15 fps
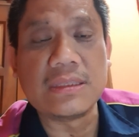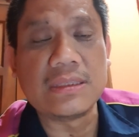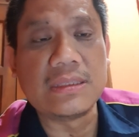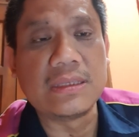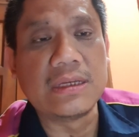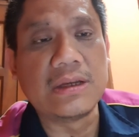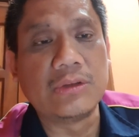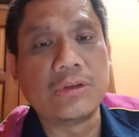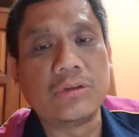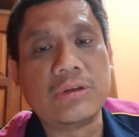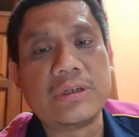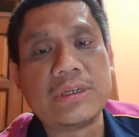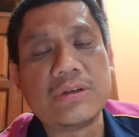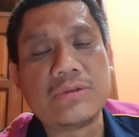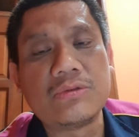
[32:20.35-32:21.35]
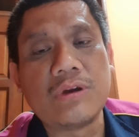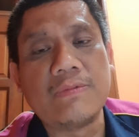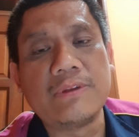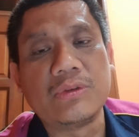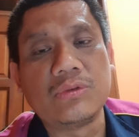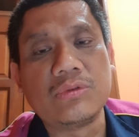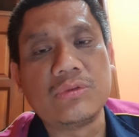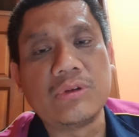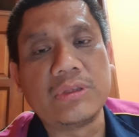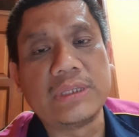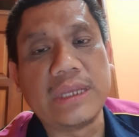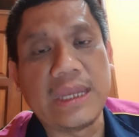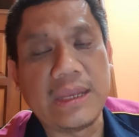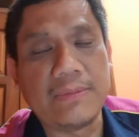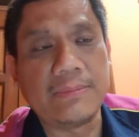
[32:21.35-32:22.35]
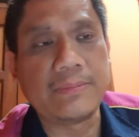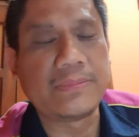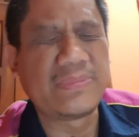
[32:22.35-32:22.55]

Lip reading: the authoritarian rule of the Tun Dr. M